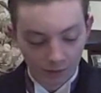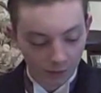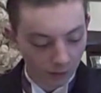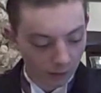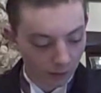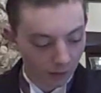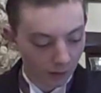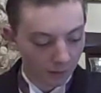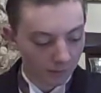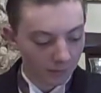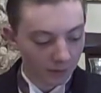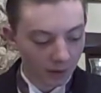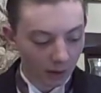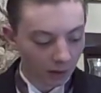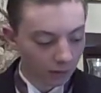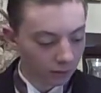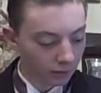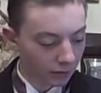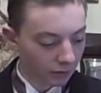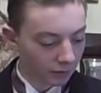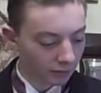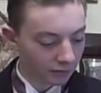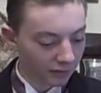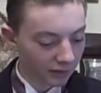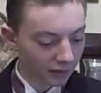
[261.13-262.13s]
No,
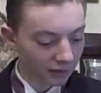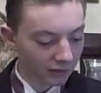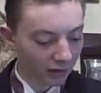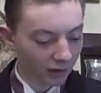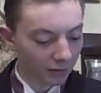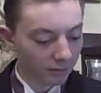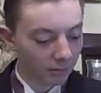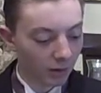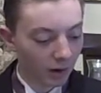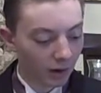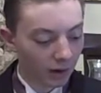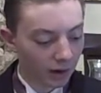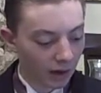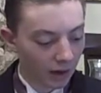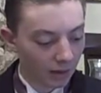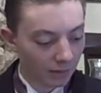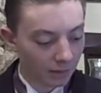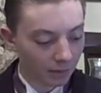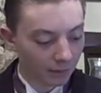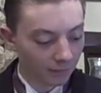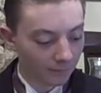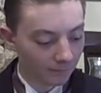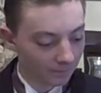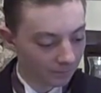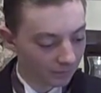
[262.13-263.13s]
it tastes like
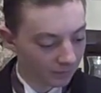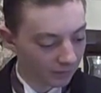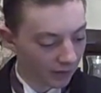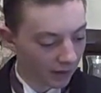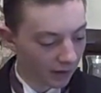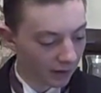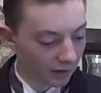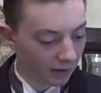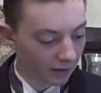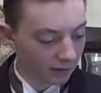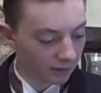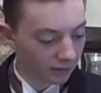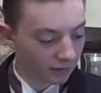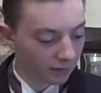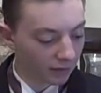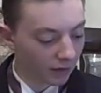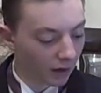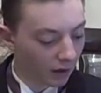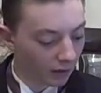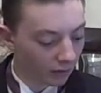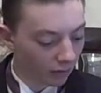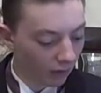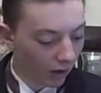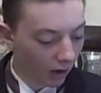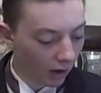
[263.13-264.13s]
pineapple. They did
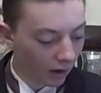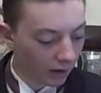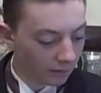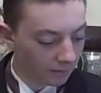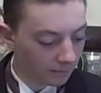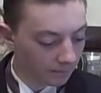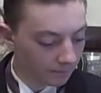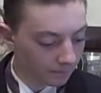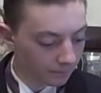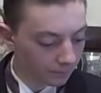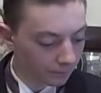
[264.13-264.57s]
not lie.